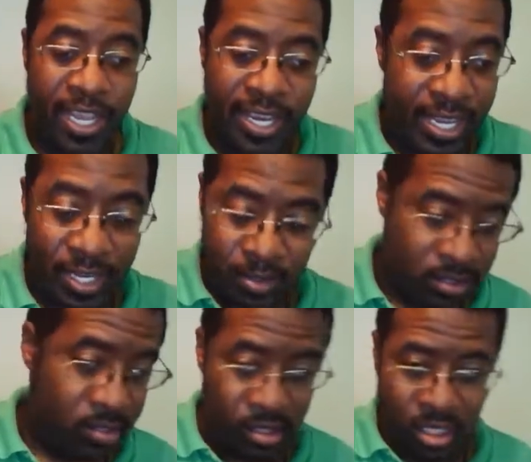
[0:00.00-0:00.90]
and they,
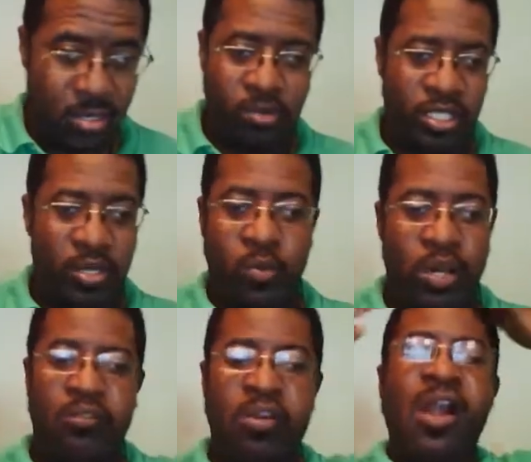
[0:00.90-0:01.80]
did
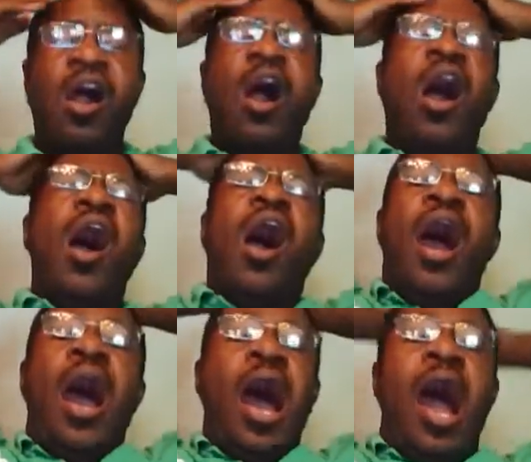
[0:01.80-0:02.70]
whatever.
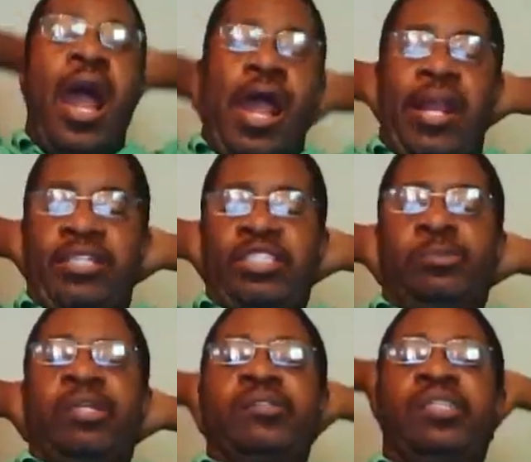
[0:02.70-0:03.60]
It doesn't
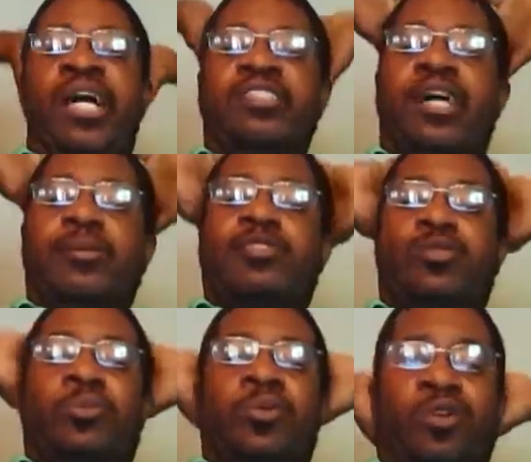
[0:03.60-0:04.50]
speak of the autopsy
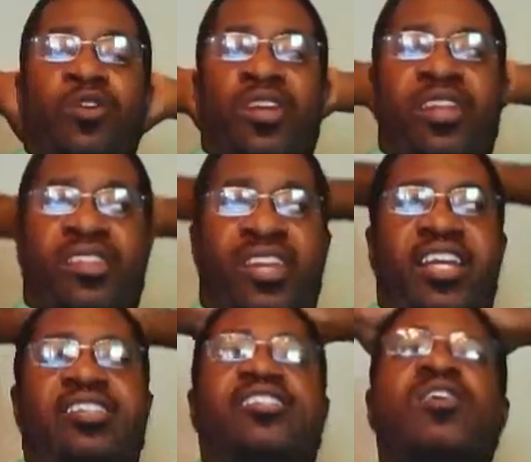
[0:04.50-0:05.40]
report or
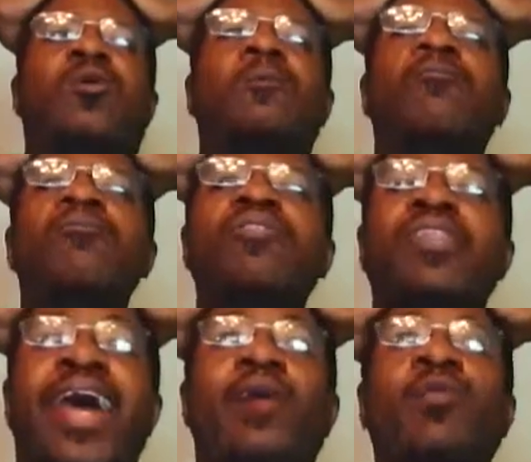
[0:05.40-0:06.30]
anything. So
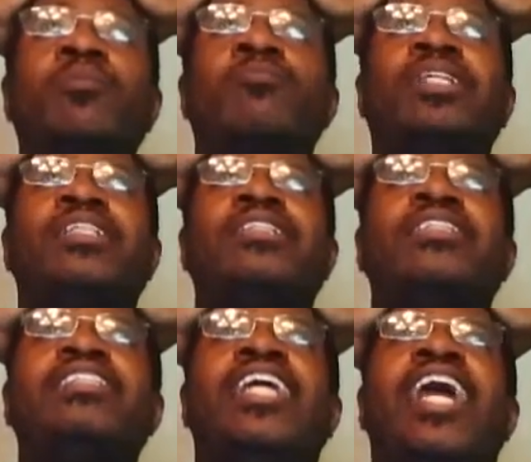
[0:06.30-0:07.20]
that would
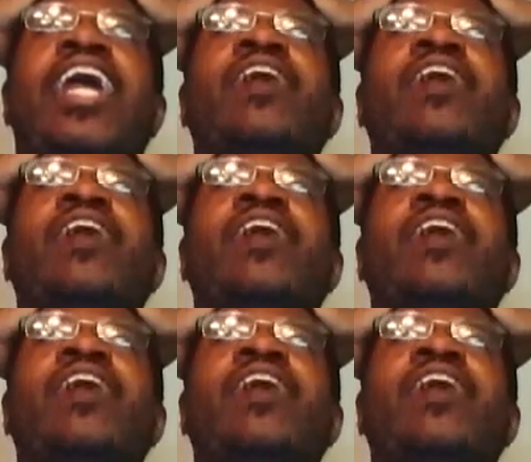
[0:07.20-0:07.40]
mean that